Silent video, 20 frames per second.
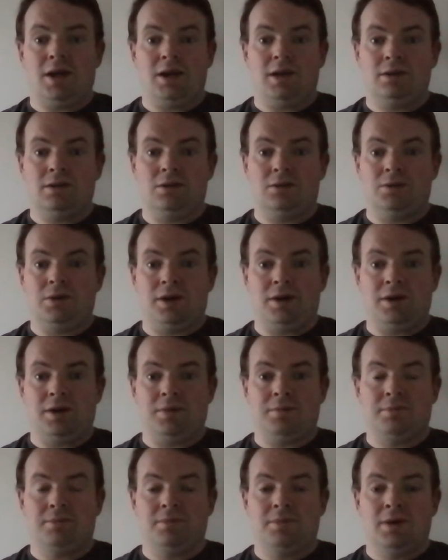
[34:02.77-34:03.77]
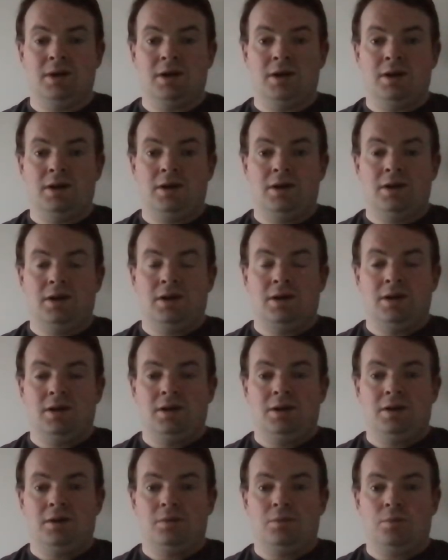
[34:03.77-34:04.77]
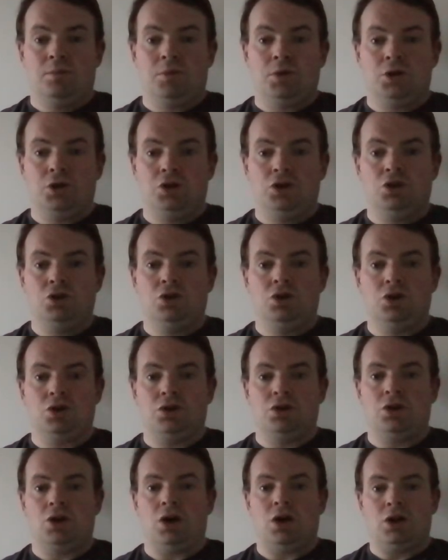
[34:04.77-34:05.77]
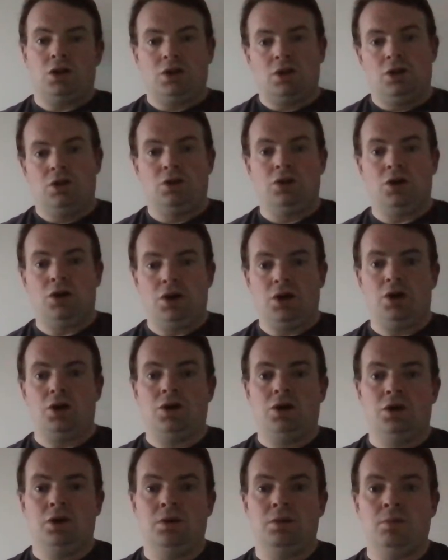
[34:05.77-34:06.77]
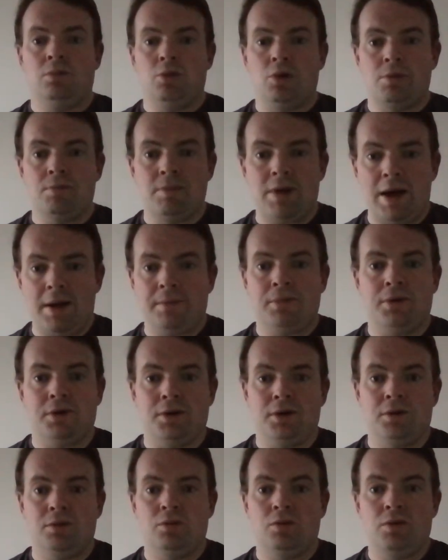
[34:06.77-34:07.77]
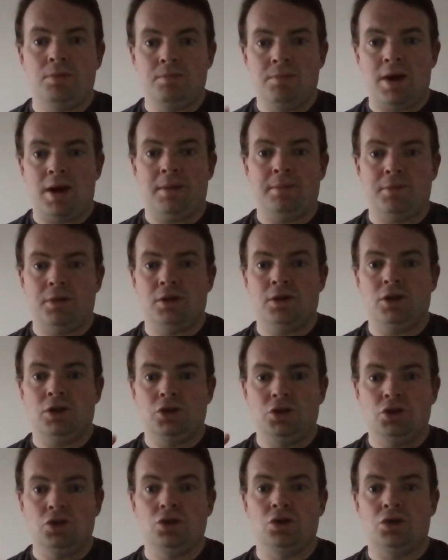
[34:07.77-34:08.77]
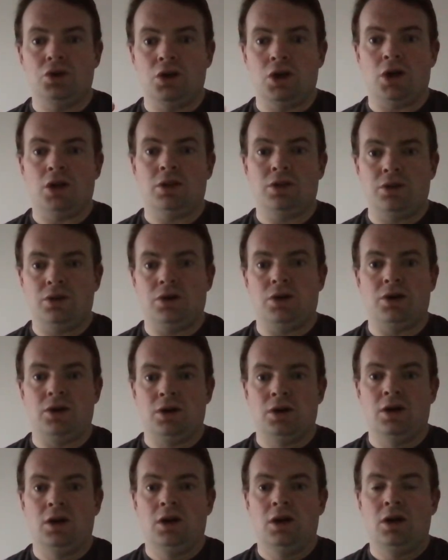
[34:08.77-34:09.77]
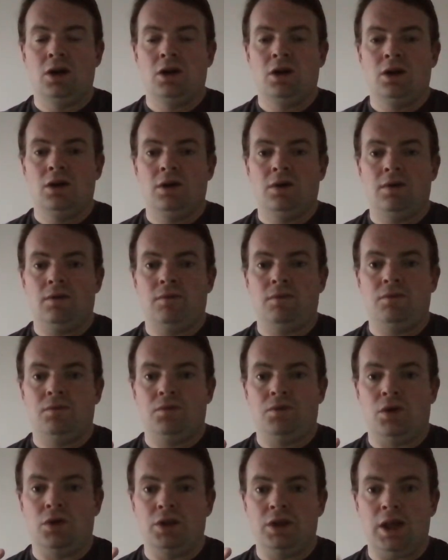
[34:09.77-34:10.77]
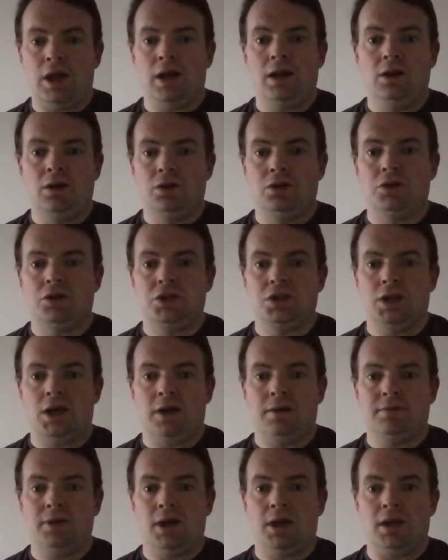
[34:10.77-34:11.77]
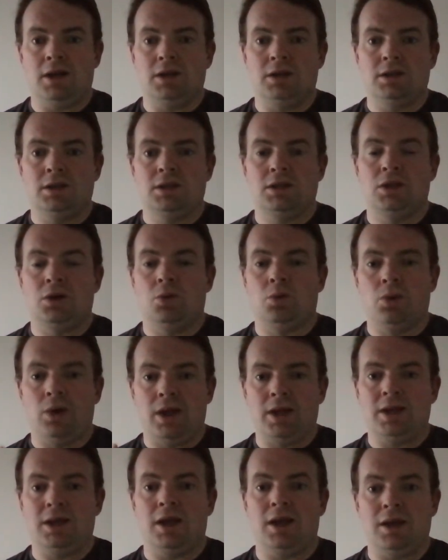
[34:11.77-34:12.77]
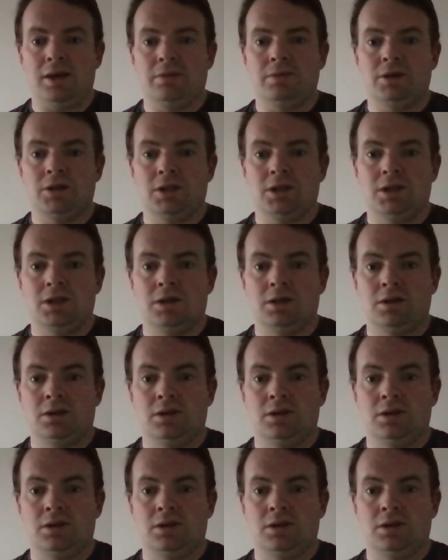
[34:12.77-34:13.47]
I go near him? But you are not there. Remember that you are not there until under 17s to win games.